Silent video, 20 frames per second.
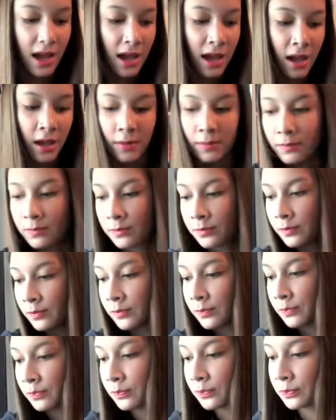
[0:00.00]
Um,
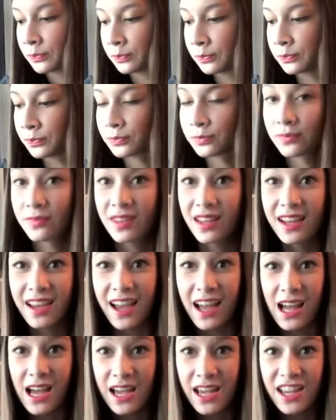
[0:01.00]

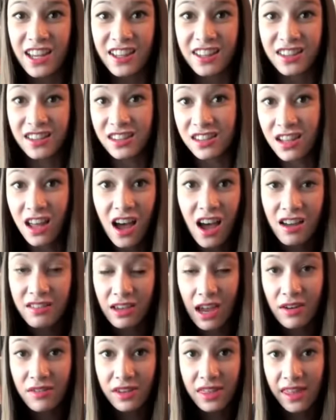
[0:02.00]
I
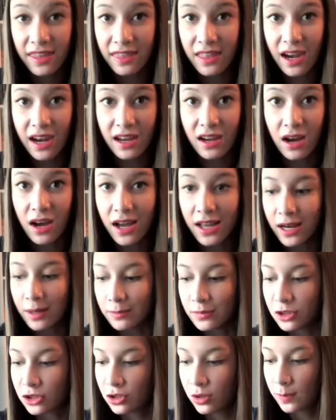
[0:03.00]
love everything that I got and
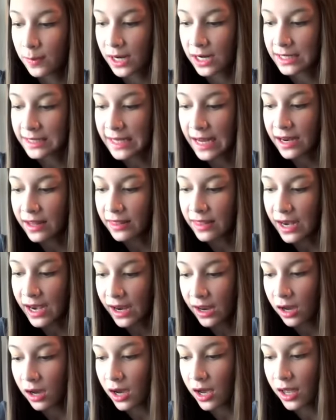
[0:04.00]
I'm super excited that
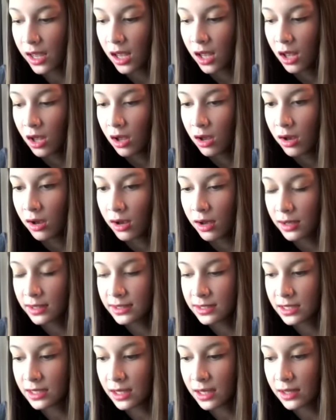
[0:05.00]
I got
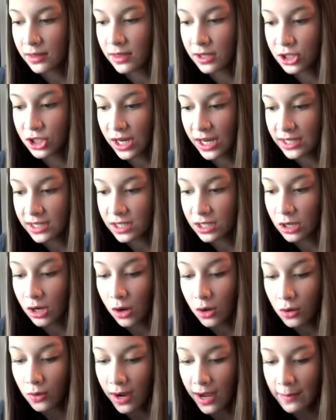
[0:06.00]
to the chance to
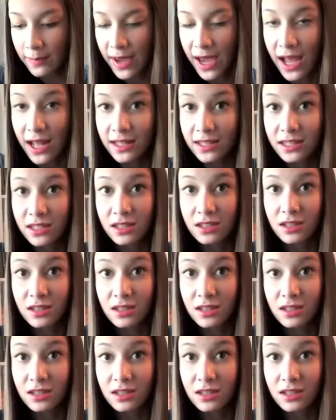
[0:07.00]
go to IMAT.